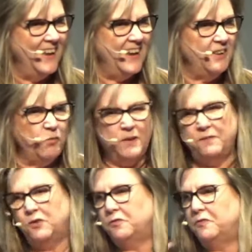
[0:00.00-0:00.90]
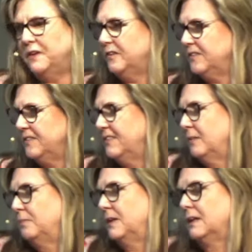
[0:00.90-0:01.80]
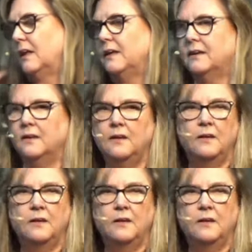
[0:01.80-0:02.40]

And if one of your fears is something like